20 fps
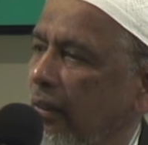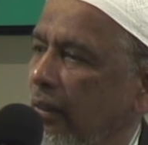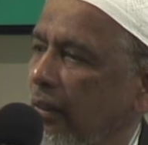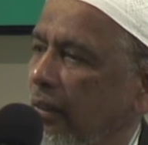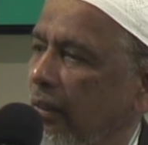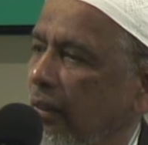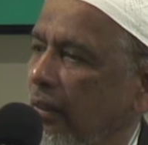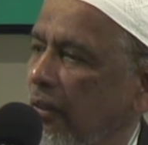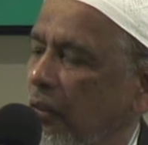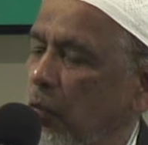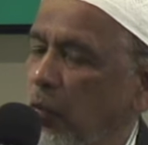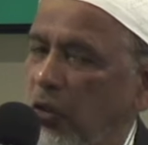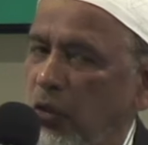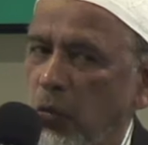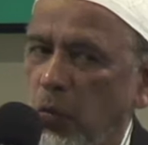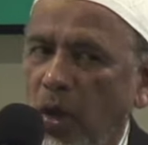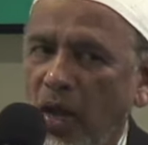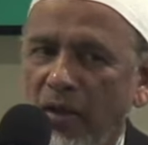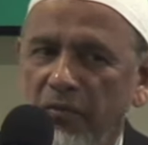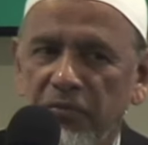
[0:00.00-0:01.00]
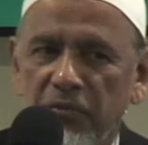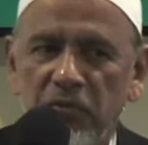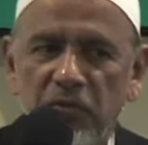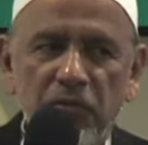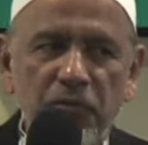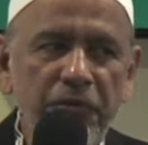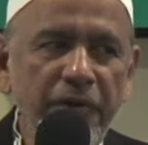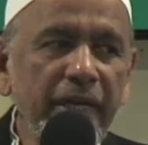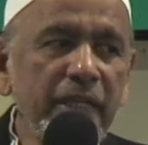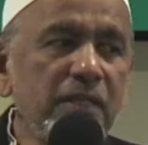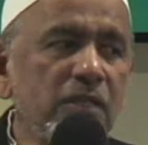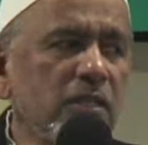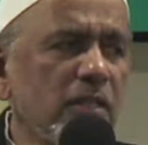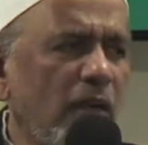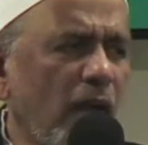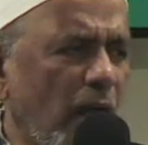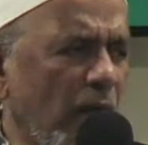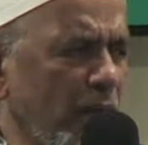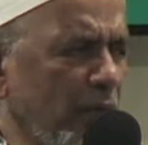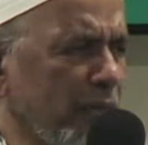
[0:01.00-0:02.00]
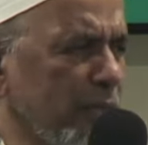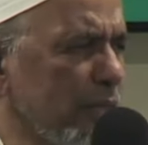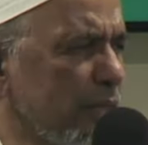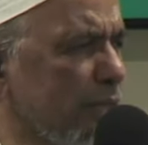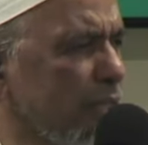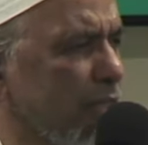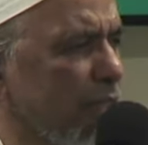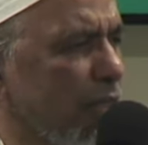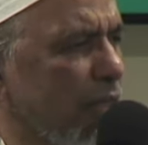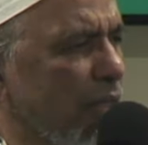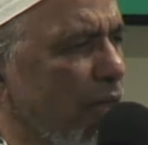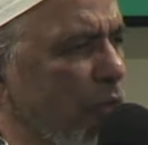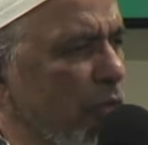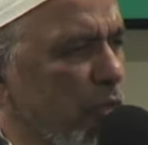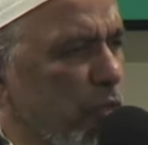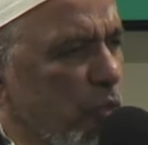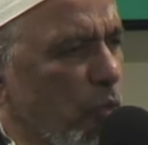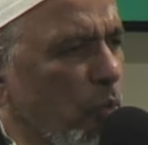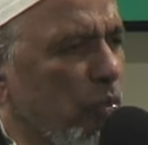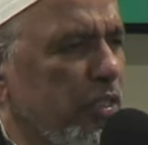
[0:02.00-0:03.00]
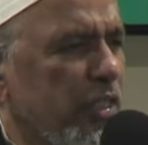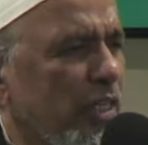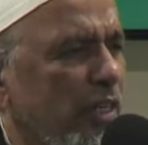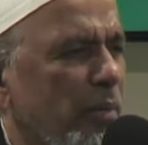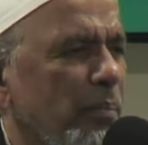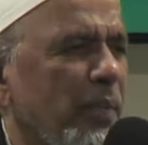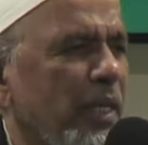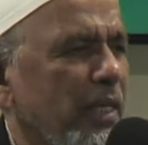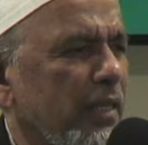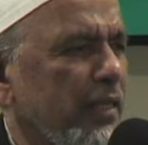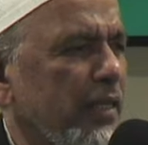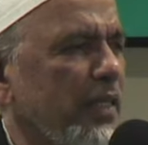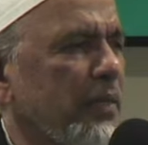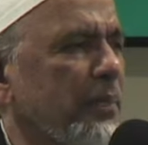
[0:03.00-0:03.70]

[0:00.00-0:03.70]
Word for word: You, you have great scholars on social media.